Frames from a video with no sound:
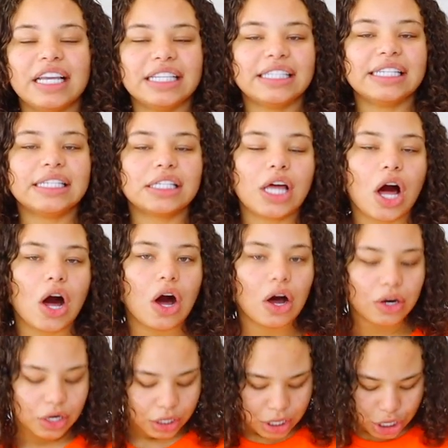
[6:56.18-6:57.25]
this is
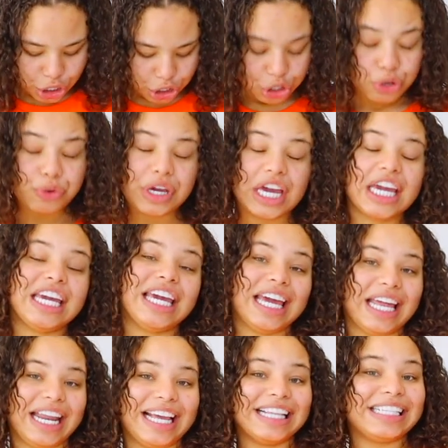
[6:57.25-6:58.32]
called the You Can
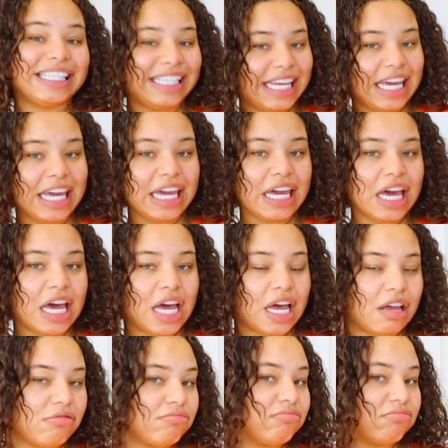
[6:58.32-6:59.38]
Get It tee.
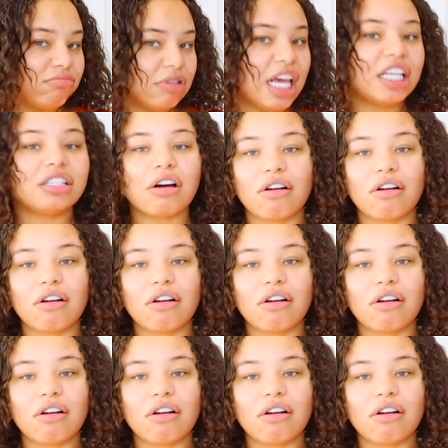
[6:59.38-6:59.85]
It's